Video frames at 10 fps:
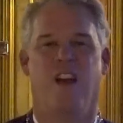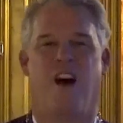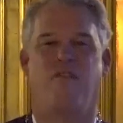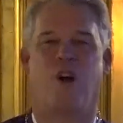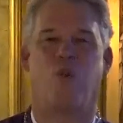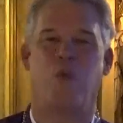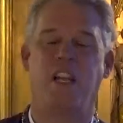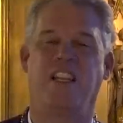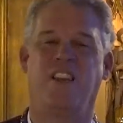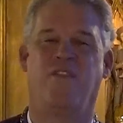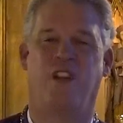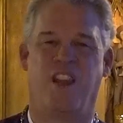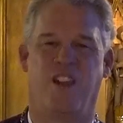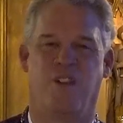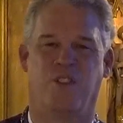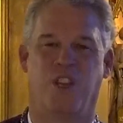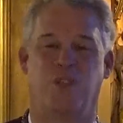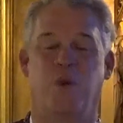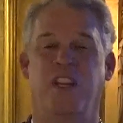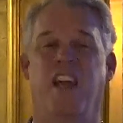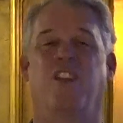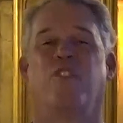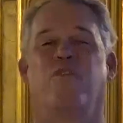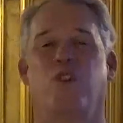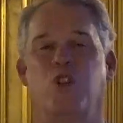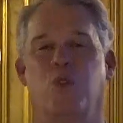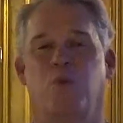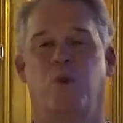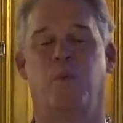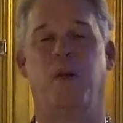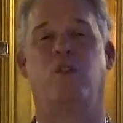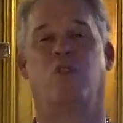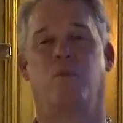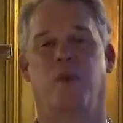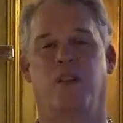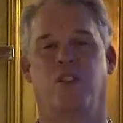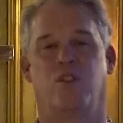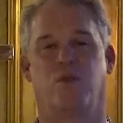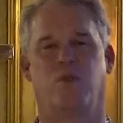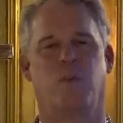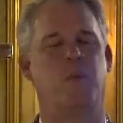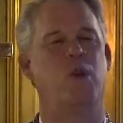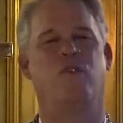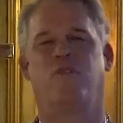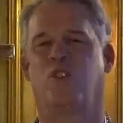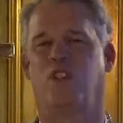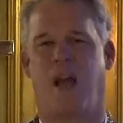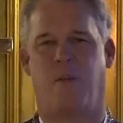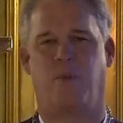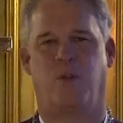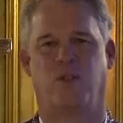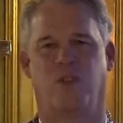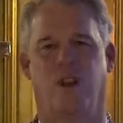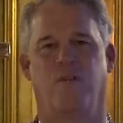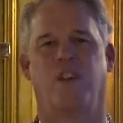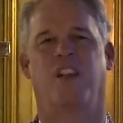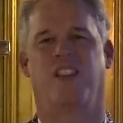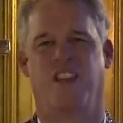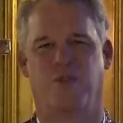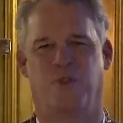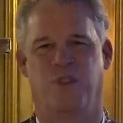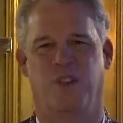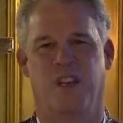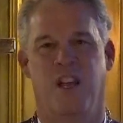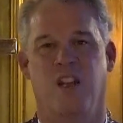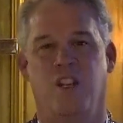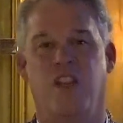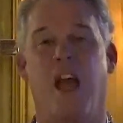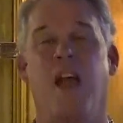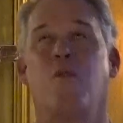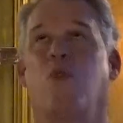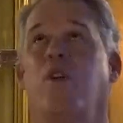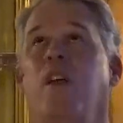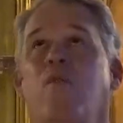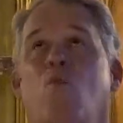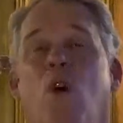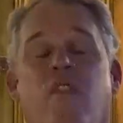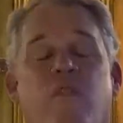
of our weekly videos as we take a virtual pilgrimage through the beautiful chapels of the Cathedral. Today we're in one